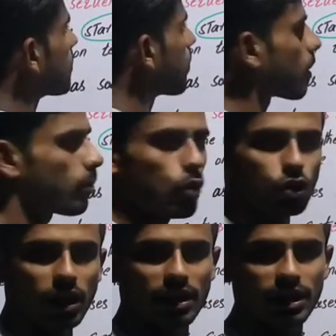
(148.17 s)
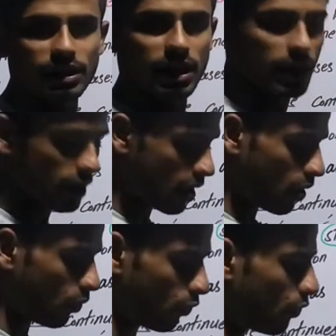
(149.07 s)
promoter region,
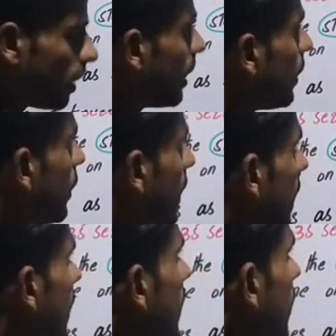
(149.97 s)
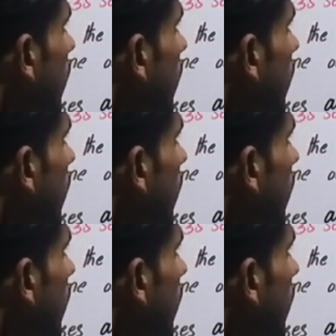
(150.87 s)
we need